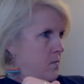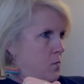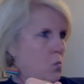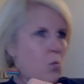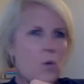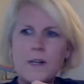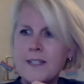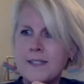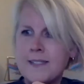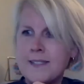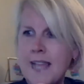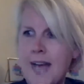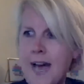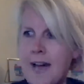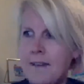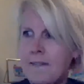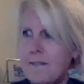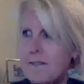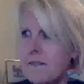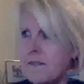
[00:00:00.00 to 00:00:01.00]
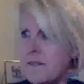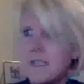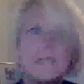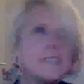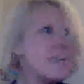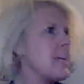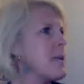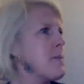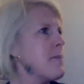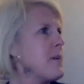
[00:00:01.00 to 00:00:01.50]
what is that? Does
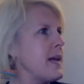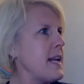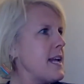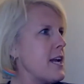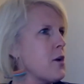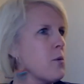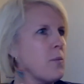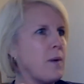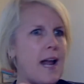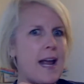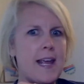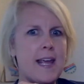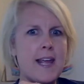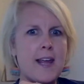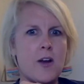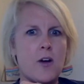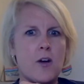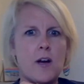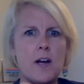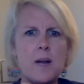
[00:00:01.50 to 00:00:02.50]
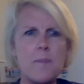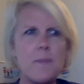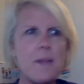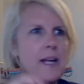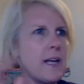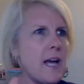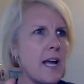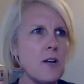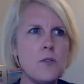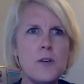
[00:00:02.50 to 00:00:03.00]
anybody hear what I hear? And I'm
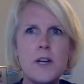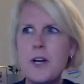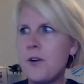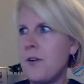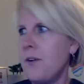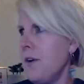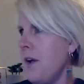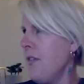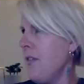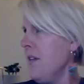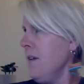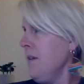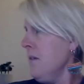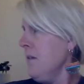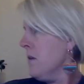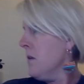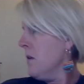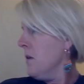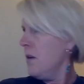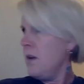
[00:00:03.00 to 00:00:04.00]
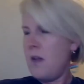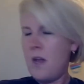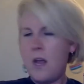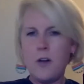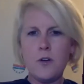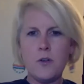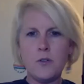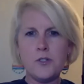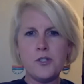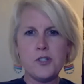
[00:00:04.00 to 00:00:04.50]
like, I don't hear nothing. I don't
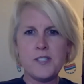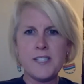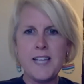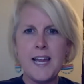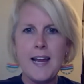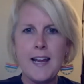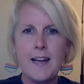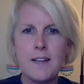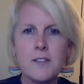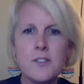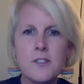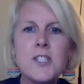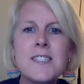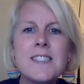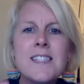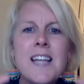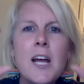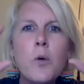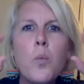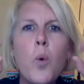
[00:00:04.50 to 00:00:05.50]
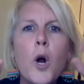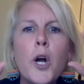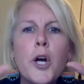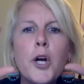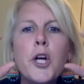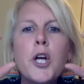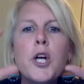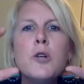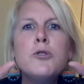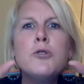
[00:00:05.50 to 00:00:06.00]
know what you're saying. She's like, what are
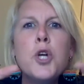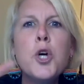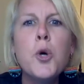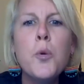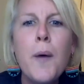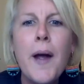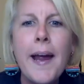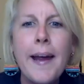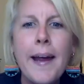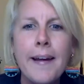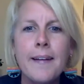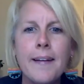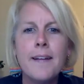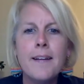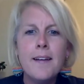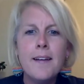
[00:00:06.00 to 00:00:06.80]
you doing?